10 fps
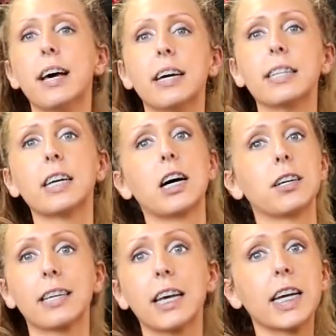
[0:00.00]
then
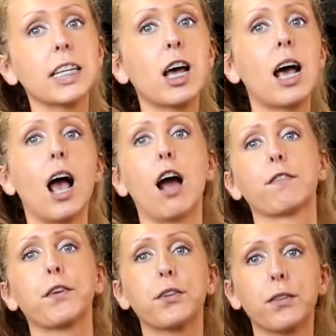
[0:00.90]
again,
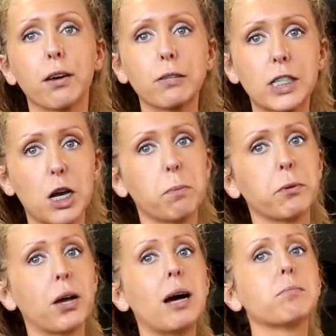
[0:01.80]
after you do those a couple
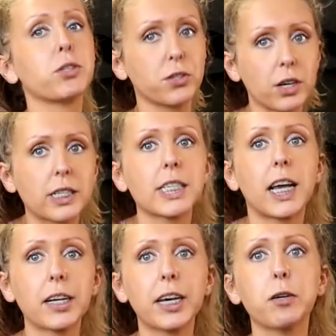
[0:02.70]
times, you start to
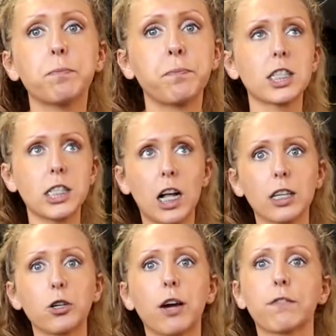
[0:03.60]
get it. It's not
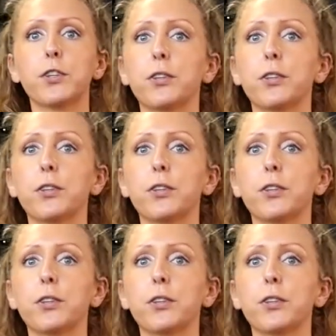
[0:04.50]
like you have to